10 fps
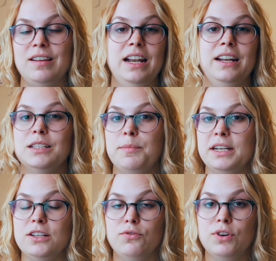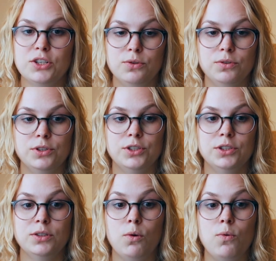unexpected rush
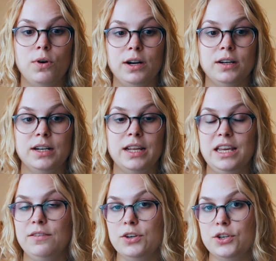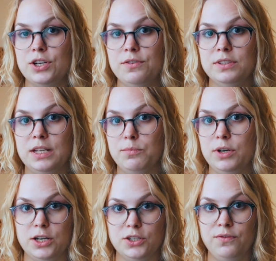orders, or even shifts in
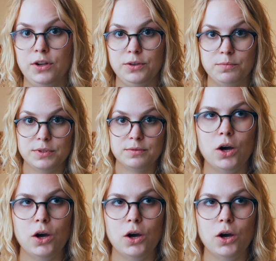production volumes.